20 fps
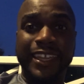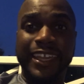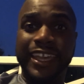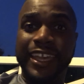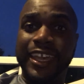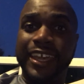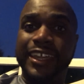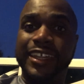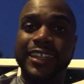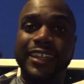
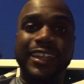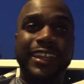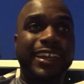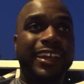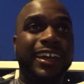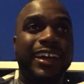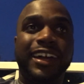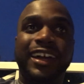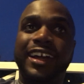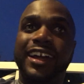And
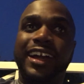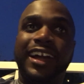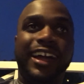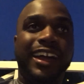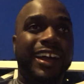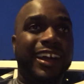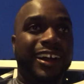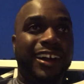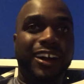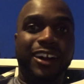
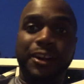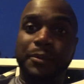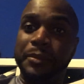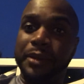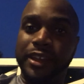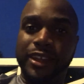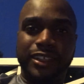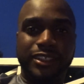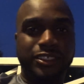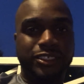oh
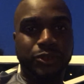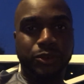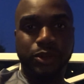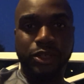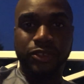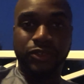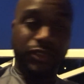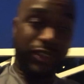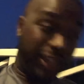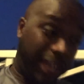man, it's the
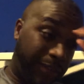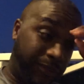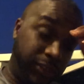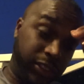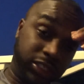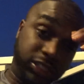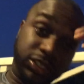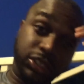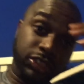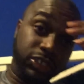worst feeling. I
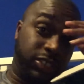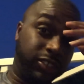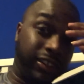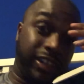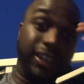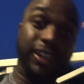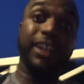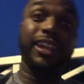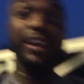feel so good right now.